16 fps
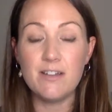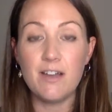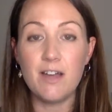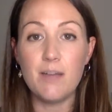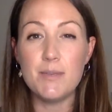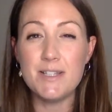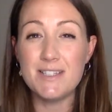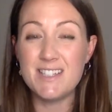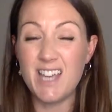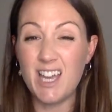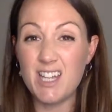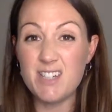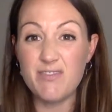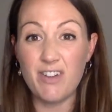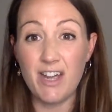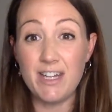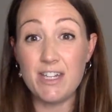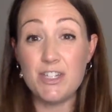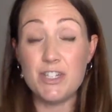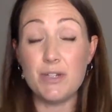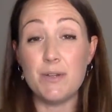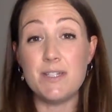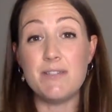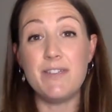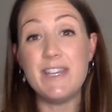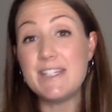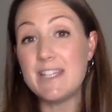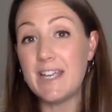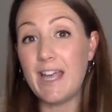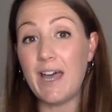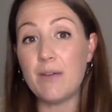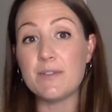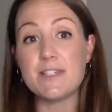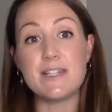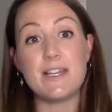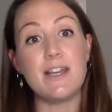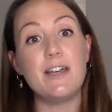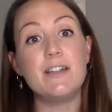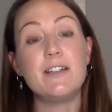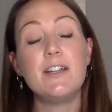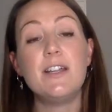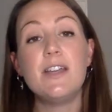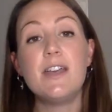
I'm a certified intuitive eating counsellor,